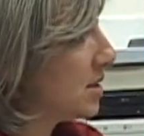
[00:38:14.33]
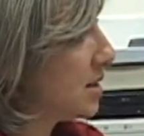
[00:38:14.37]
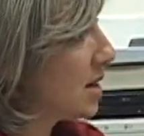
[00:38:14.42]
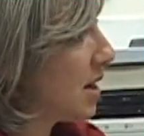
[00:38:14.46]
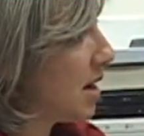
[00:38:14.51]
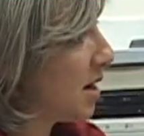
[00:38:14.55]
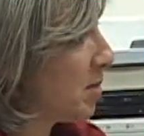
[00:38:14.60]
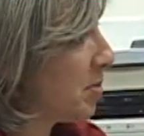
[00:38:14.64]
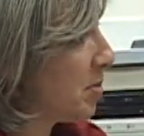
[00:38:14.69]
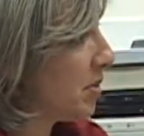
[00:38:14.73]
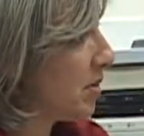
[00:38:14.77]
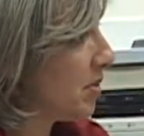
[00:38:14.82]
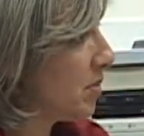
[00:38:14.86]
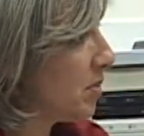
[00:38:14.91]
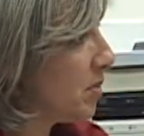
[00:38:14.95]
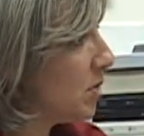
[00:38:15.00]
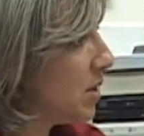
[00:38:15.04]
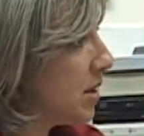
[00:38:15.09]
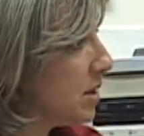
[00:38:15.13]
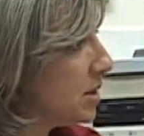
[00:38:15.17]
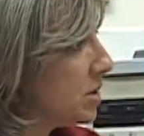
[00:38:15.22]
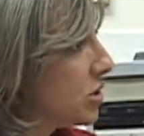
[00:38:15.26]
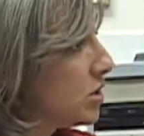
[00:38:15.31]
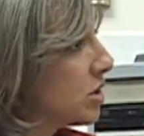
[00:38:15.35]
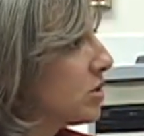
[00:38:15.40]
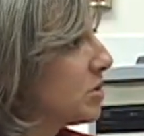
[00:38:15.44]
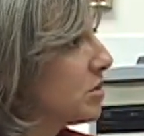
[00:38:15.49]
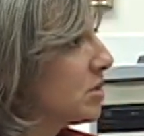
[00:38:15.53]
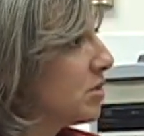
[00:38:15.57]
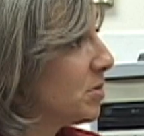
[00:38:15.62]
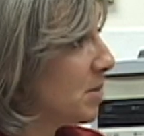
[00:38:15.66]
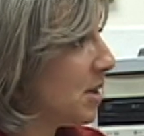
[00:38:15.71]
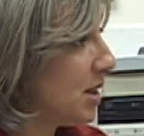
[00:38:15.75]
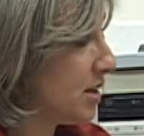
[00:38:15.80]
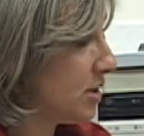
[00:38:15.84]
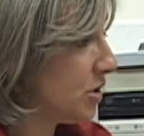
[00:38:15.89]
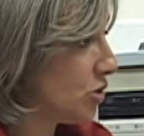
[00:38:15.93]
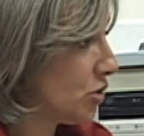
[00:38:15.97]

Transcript: happen when children make